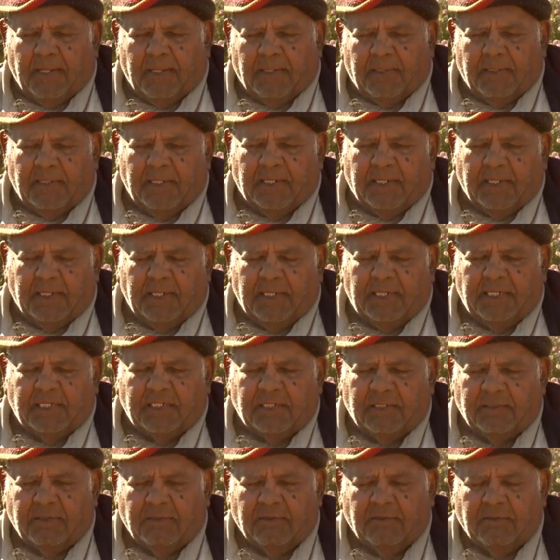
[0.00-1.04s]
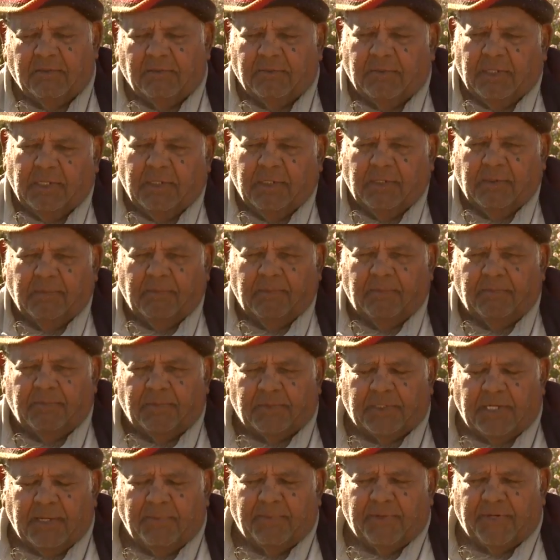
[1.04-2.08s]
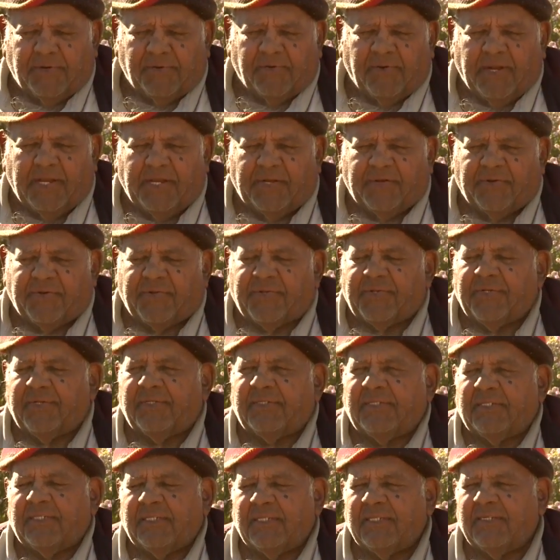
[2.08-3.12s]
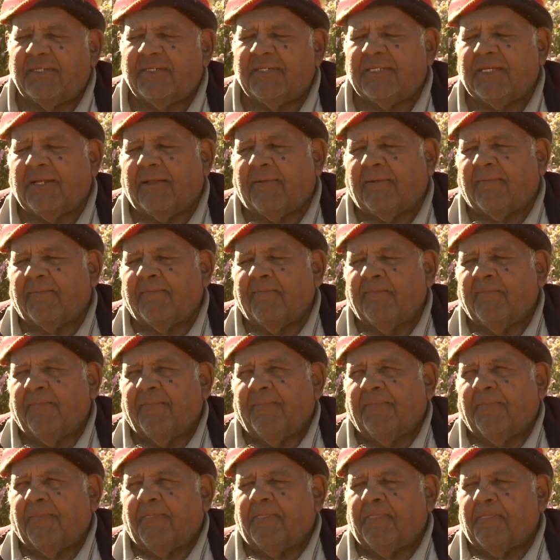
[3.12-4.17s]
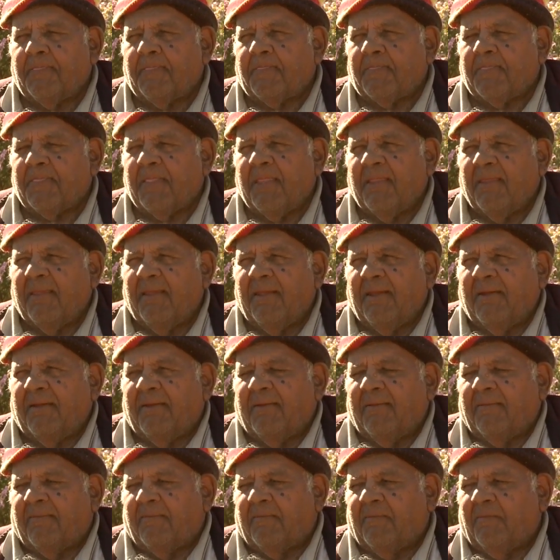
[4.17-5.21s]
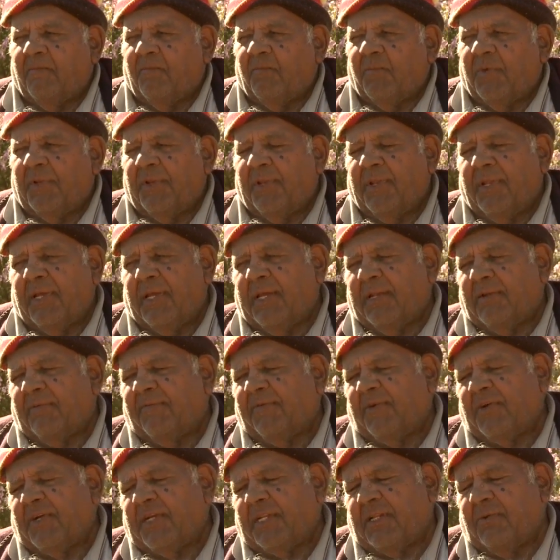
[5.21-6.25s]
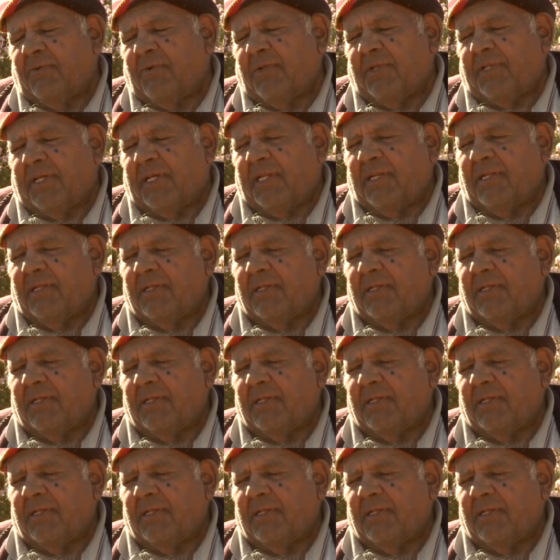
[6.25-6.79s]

delegation or demonstrators, you know that. And they had to fight all that.